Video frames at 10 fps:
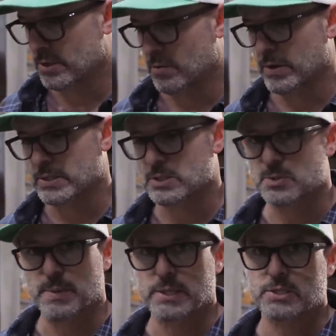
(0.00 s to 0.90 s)
the rear
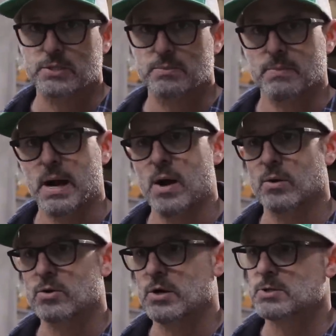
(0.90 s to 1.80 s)
suspension
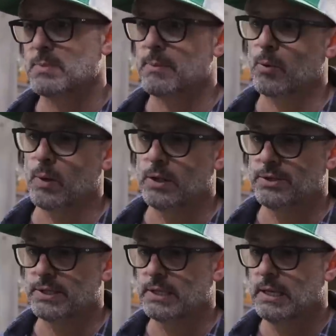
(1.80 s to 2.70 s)
mount crossmember
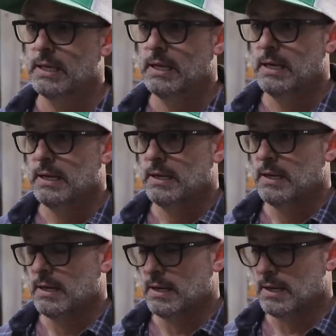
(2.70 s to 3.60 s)
welded,
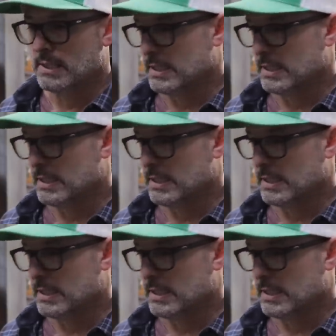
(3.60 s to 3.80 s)
I